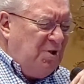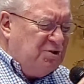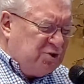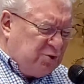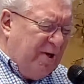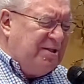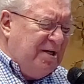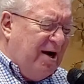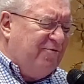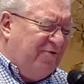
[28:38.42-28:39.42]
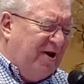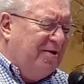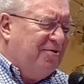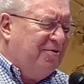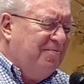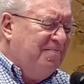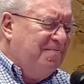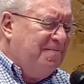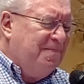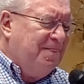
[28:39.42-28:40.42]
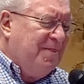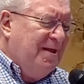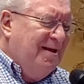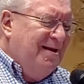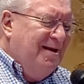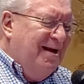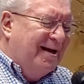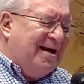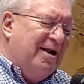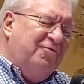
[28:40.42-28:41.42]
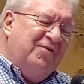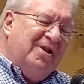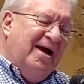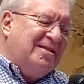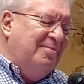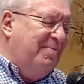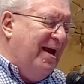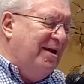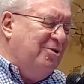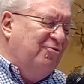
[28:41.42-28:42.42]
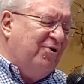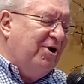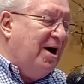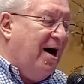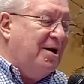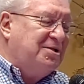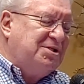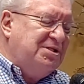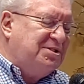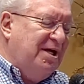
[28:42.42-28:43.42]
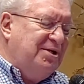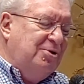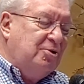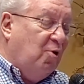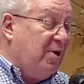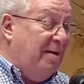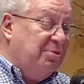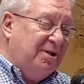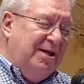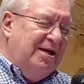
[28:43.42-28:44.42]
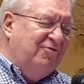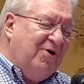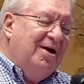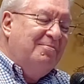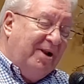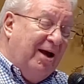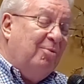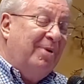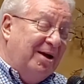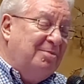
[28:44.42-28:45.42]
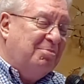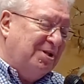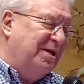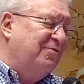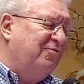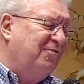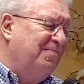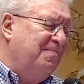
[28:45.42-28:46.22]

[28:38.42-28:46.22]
strengthen our faith. I kind of feel like the man who very honestly said to you, Lord, I believe, but help my unbelief.